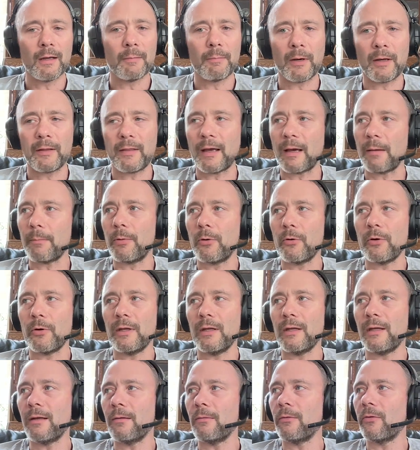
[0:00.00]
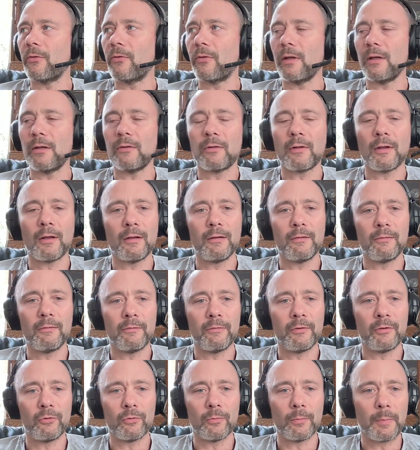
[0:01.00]
By that point, it was things like
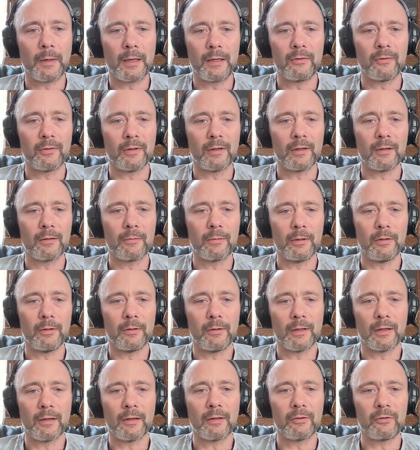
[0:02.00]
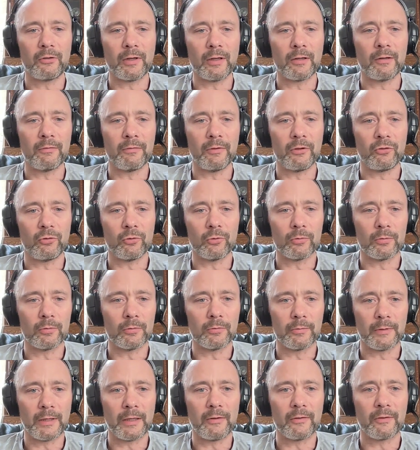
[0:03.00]
Visual Basic, where you could actually had a
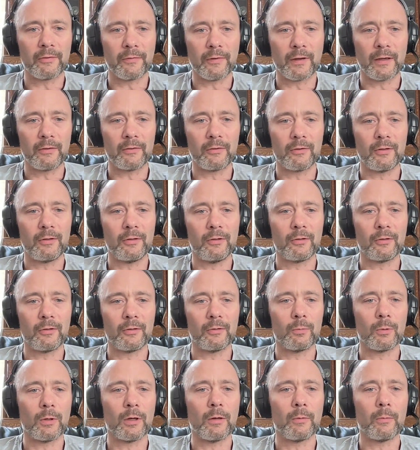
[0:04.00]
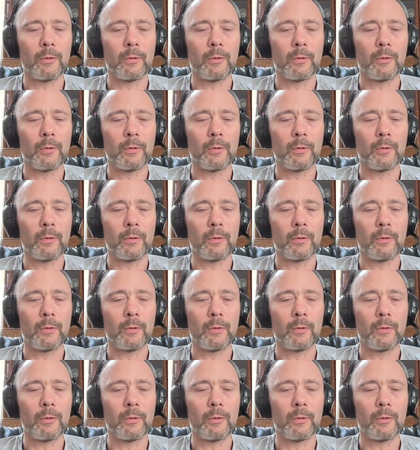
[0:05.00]
visual interface that you could work